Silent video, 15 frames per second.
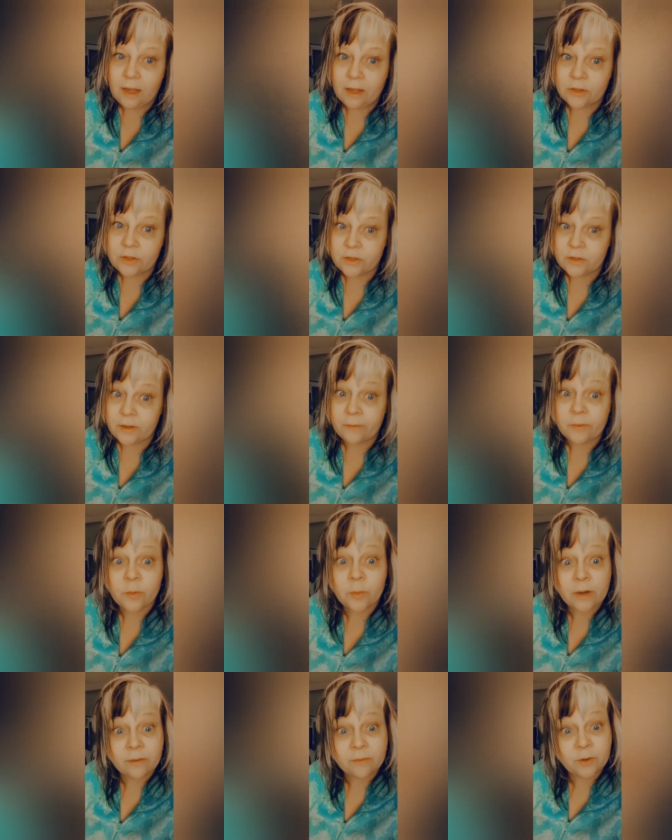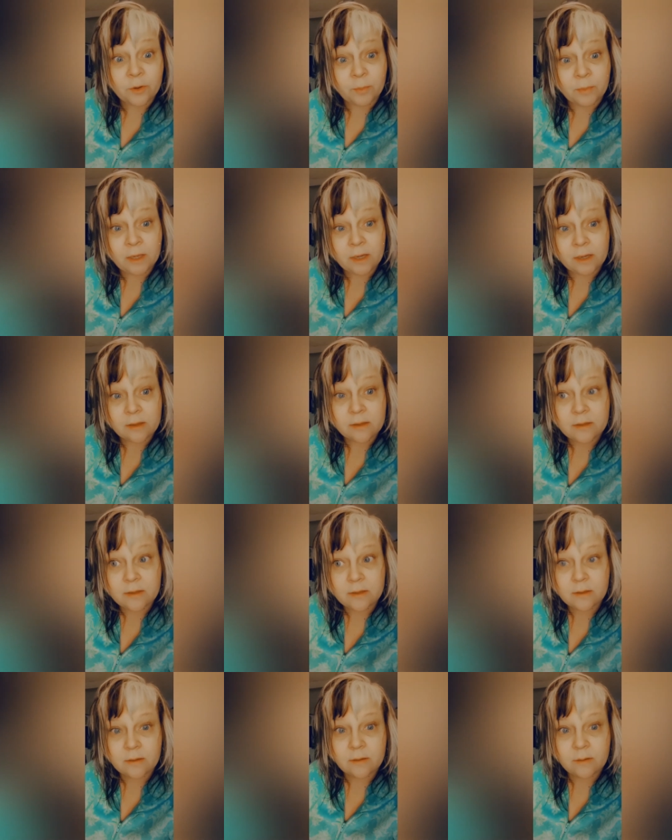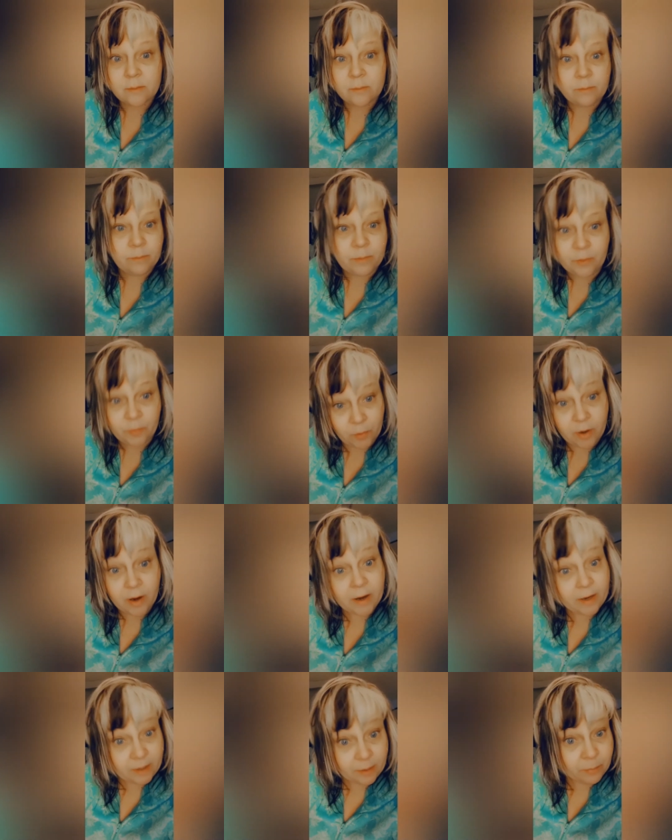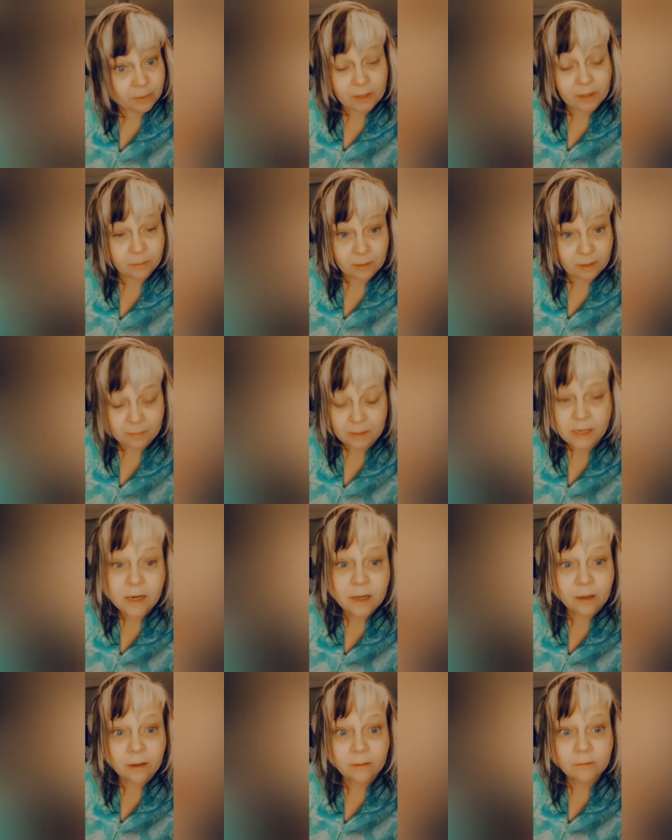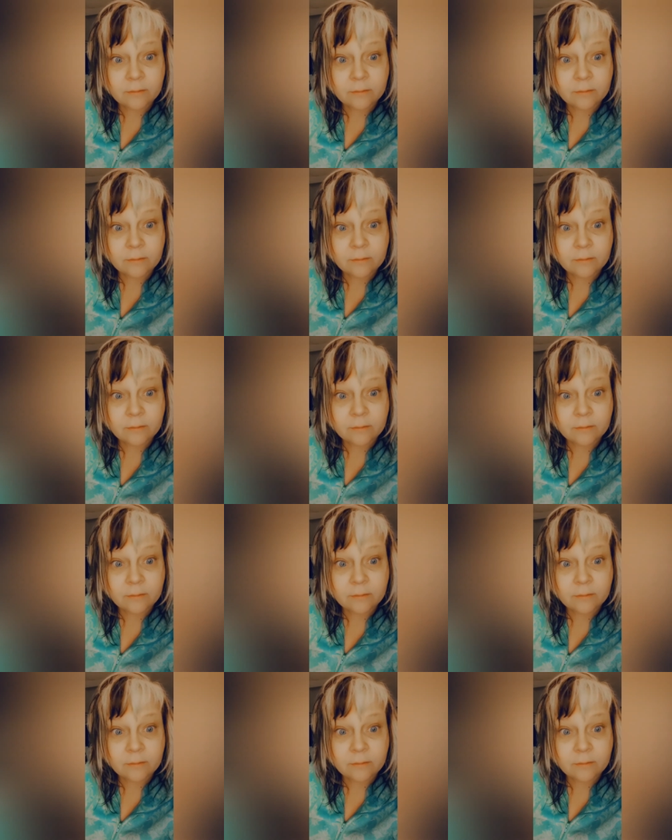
I'll just have to wait a few minutes before I can begin my meeting.